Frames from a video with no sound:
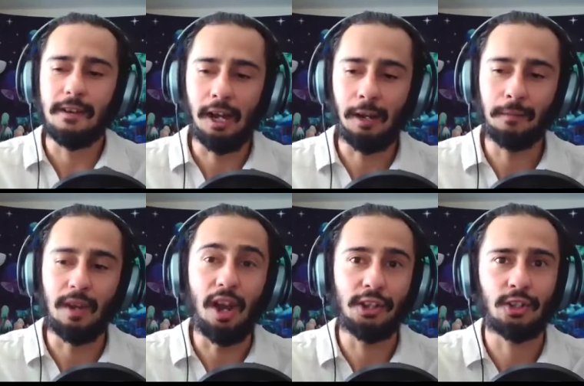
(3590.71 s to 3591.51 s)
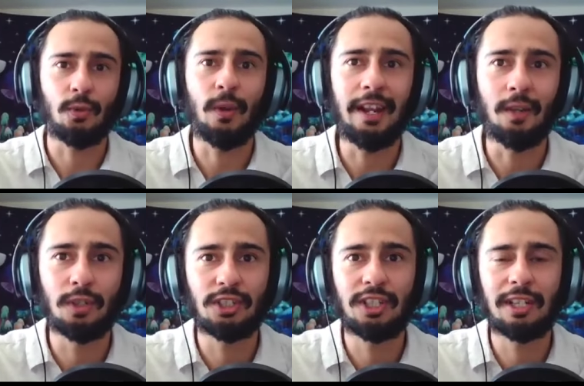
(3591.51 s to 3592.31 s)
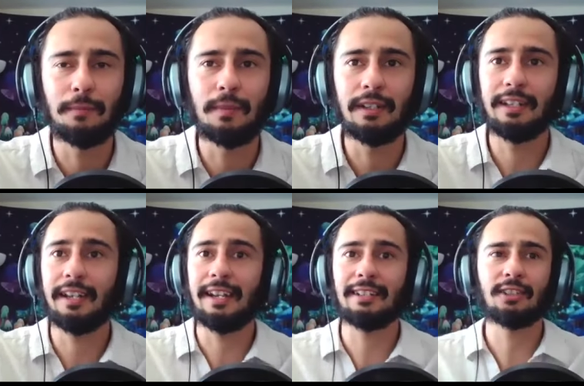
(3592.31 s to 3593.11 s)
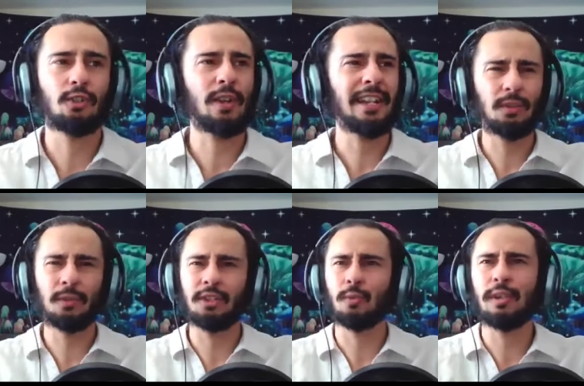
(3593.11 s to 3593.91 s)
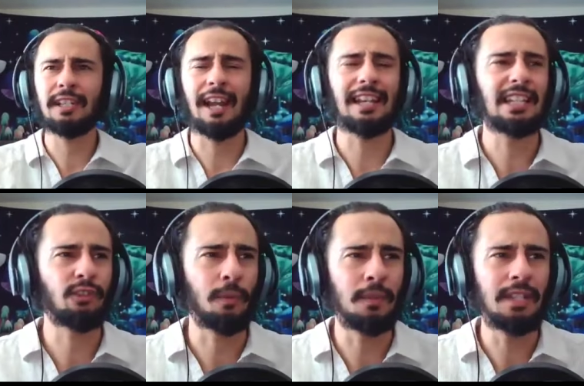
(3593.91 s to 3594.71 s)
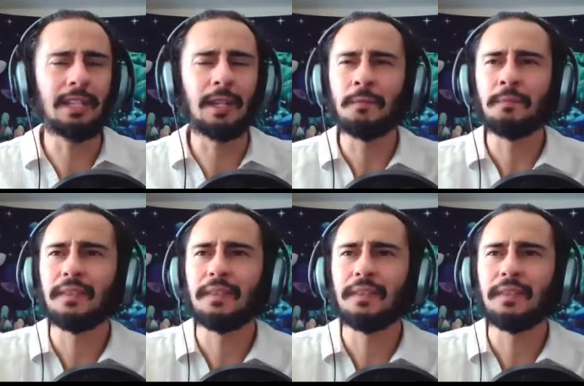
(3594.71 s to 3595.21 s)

um, usher in, which is going to be, and, and, it's crazy when you read it, at least for me,